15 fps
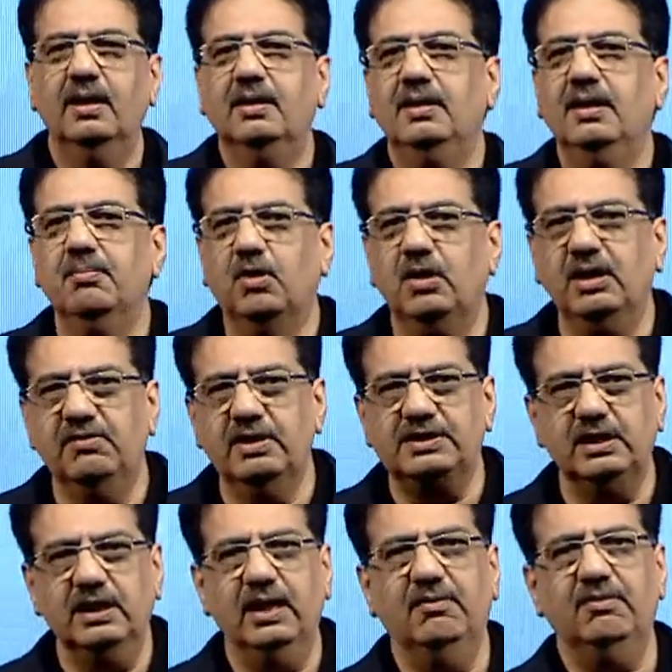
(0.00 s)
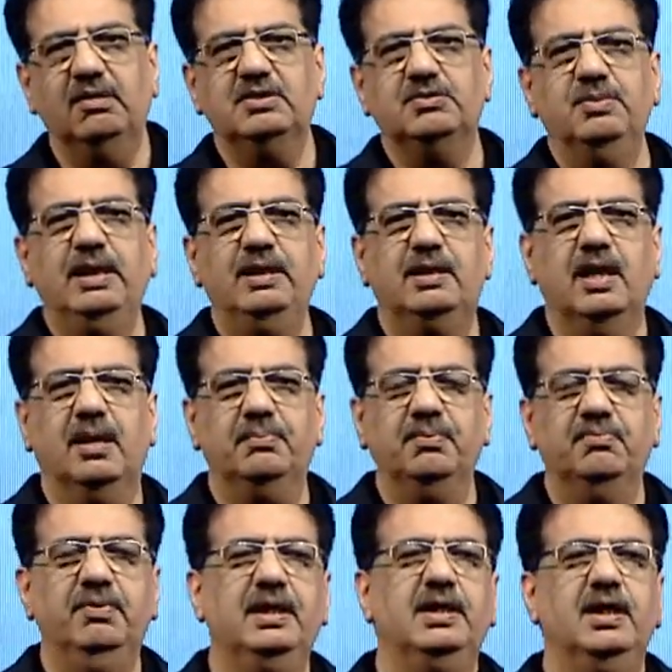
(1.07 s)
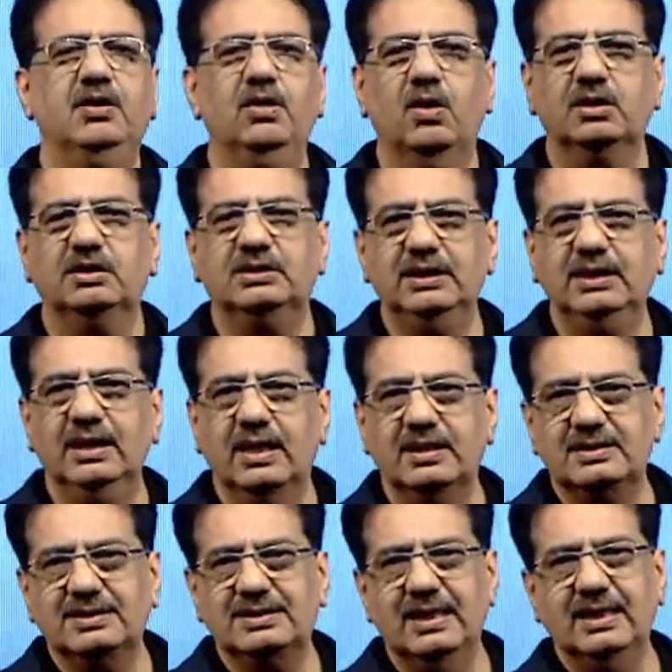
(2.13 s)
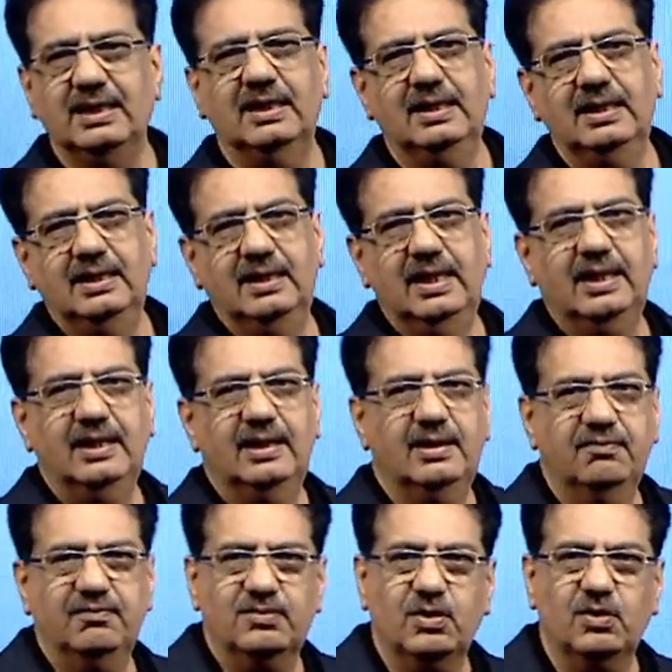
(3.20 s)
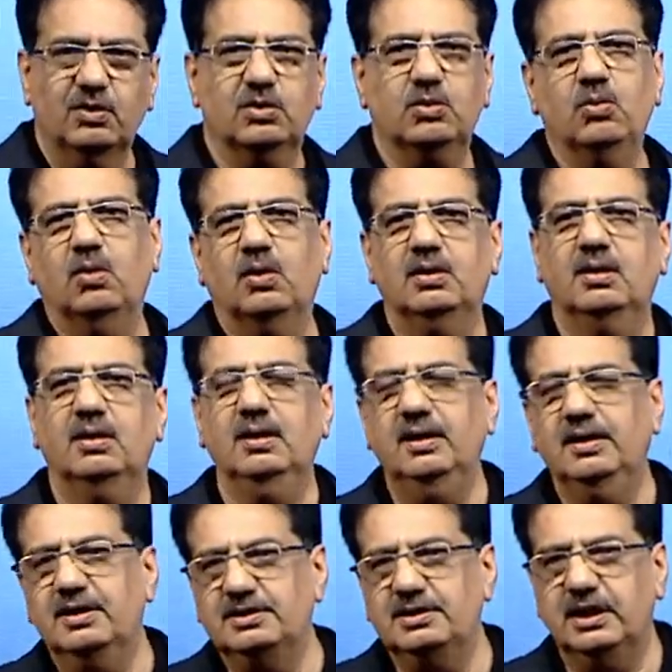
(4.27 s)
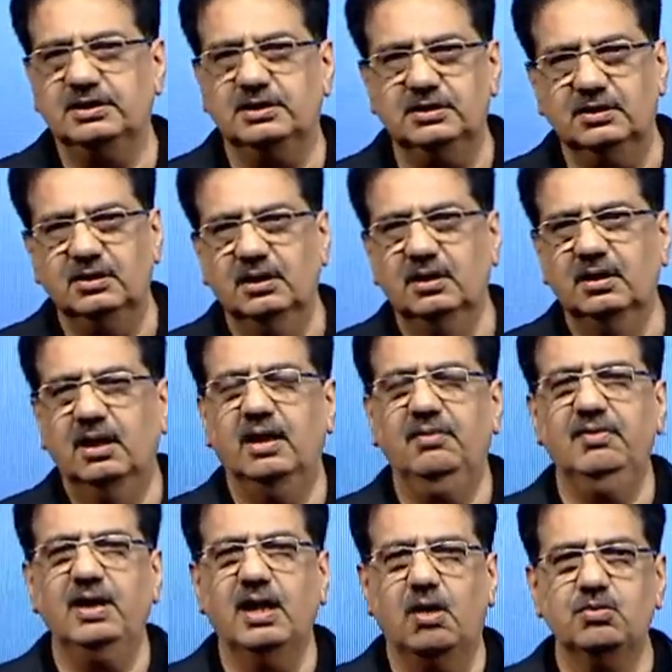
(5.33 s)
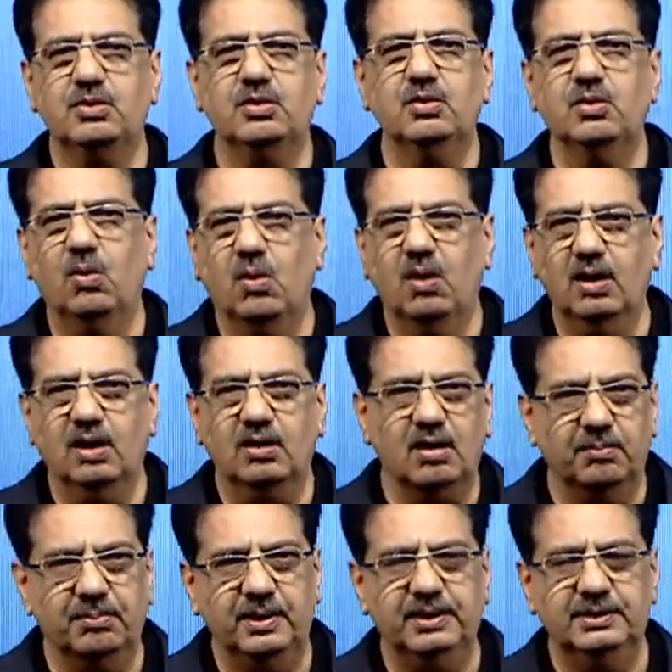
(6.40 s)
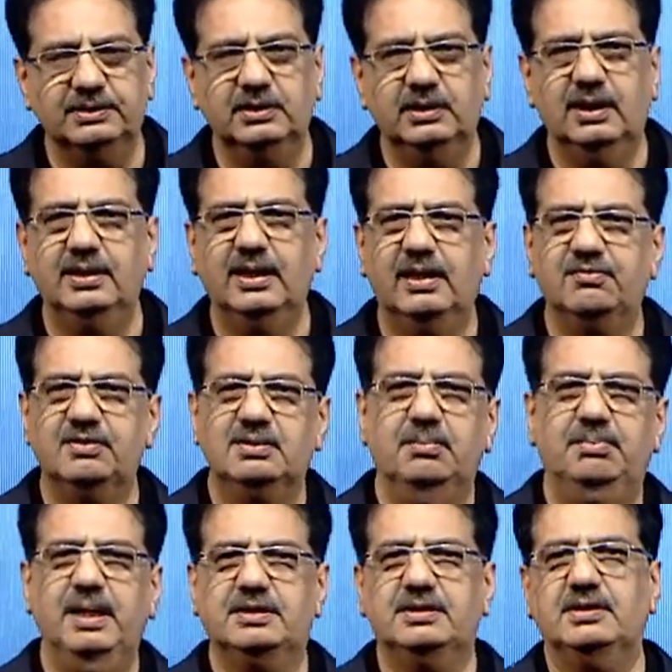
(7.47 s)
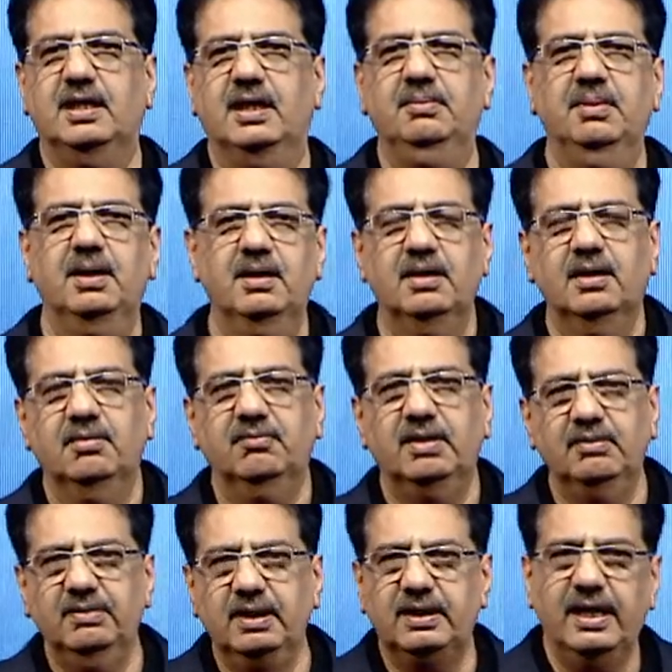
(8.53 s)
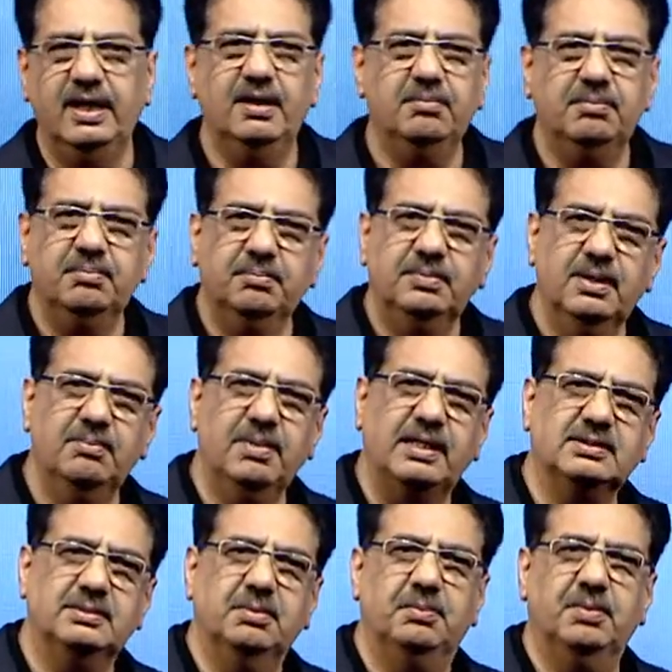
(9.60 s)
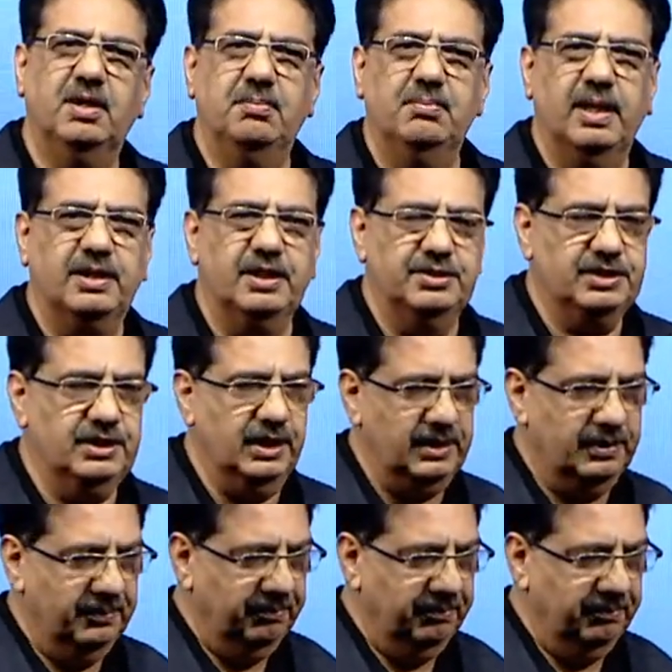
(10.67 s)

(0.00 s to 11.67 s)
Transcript: The motivation levels went up. We did not see a single negative growth quarter in recession. And we outgrew all our competition, and that was the best time when we gained the maximum amount of market share.